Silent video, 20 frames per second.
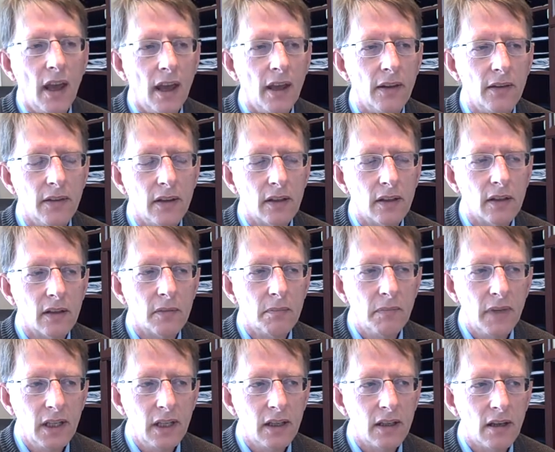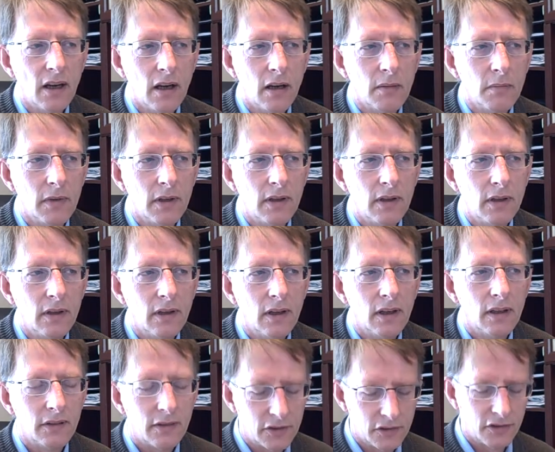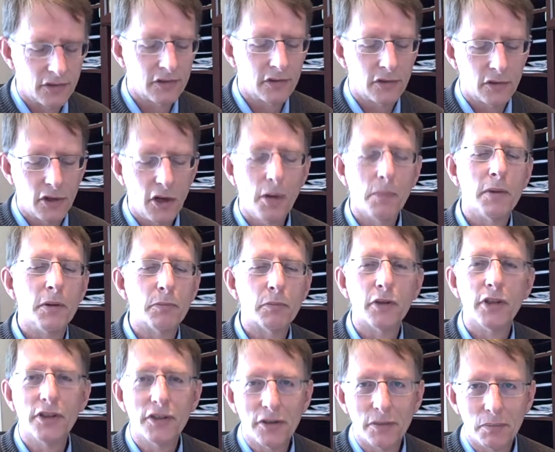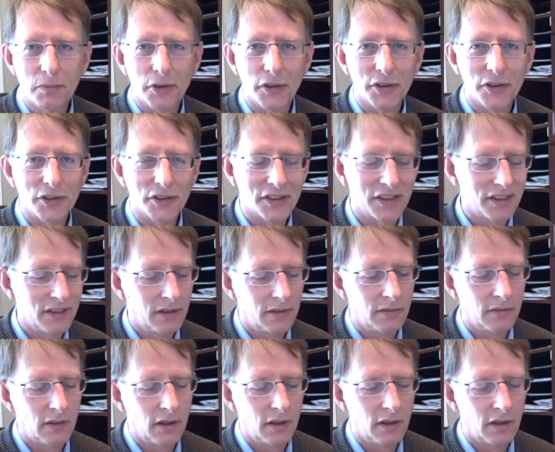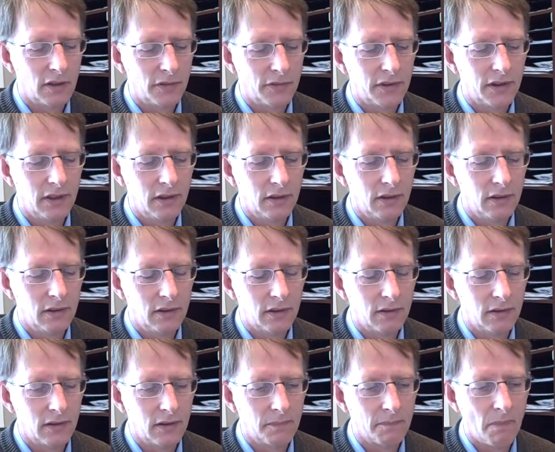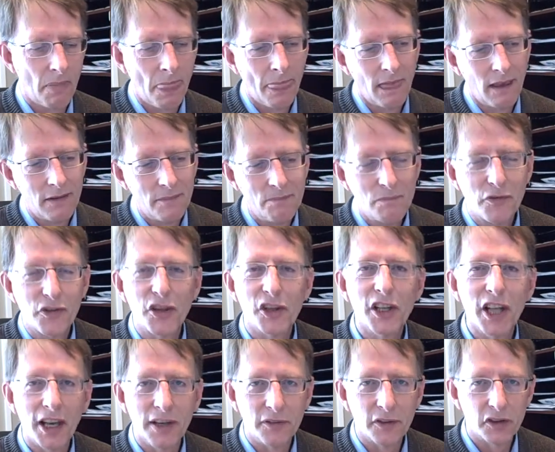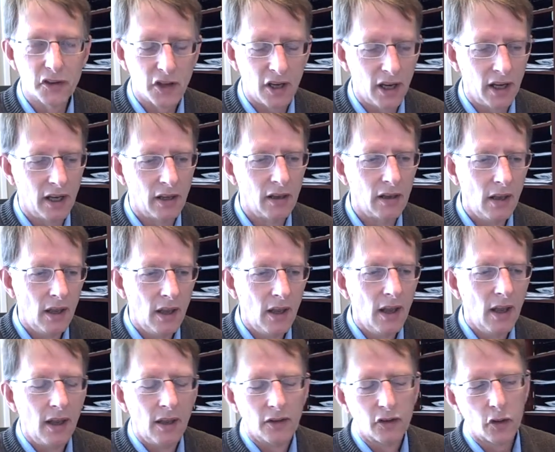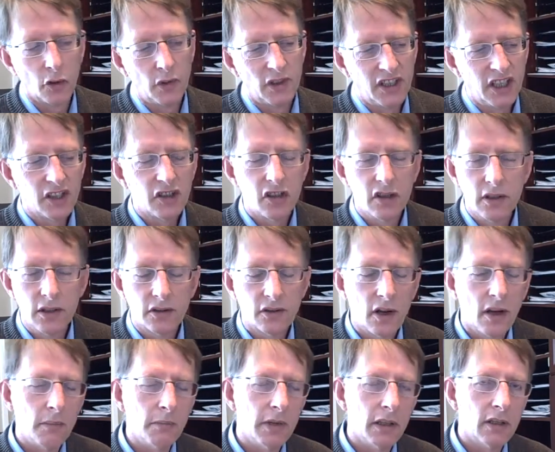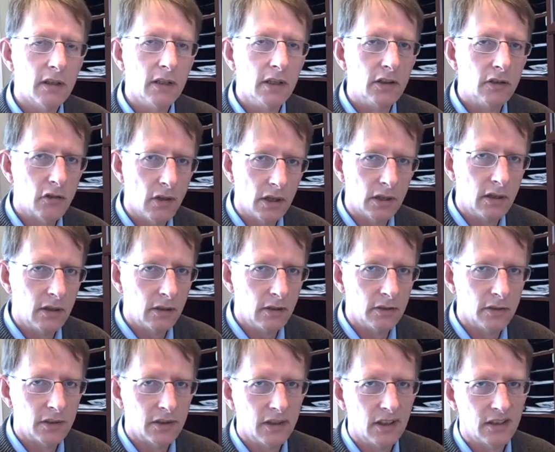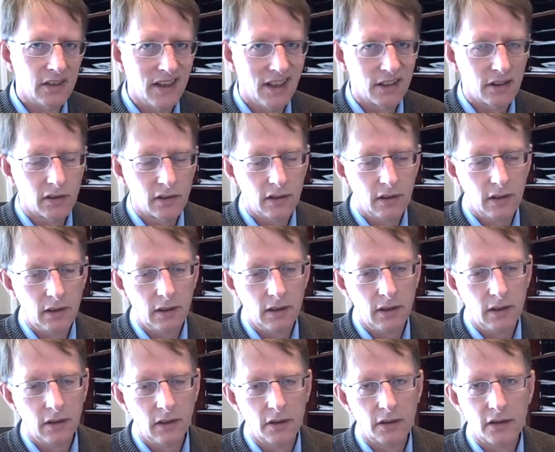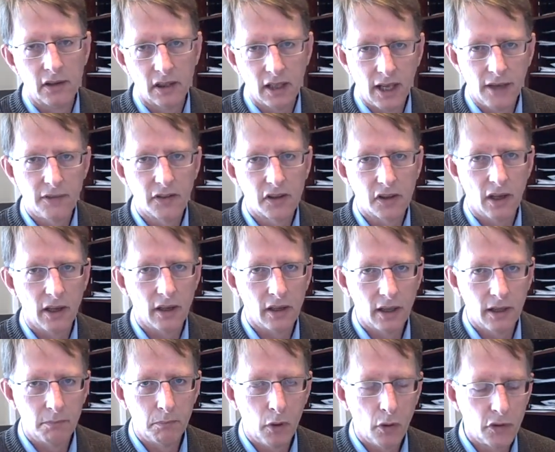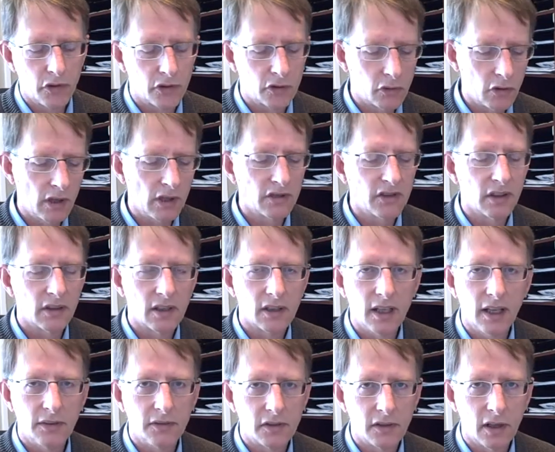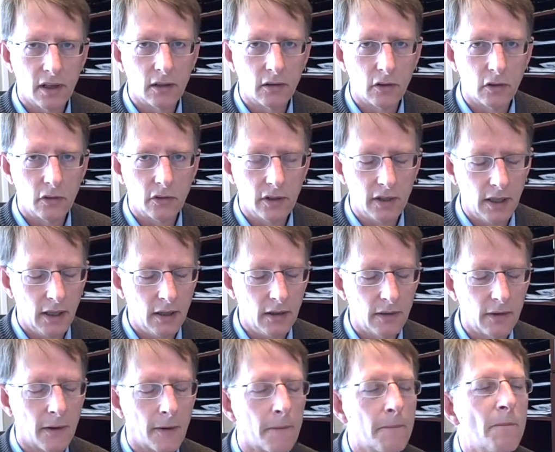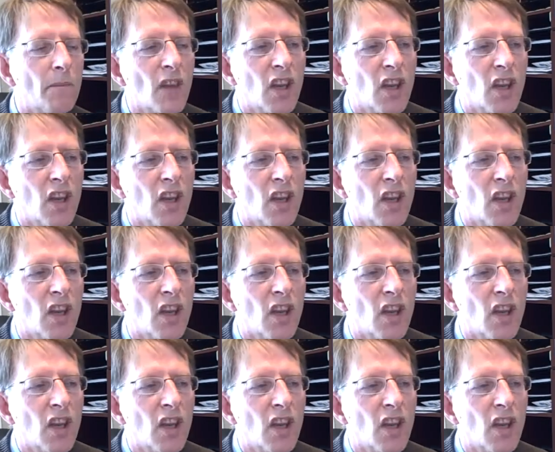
And there are many common, uh, there's sort of common principles involved in the lifestyle. So addiction is not merely drug use, it's actually the lifestyle, and both the drugs and the lifestyle go together.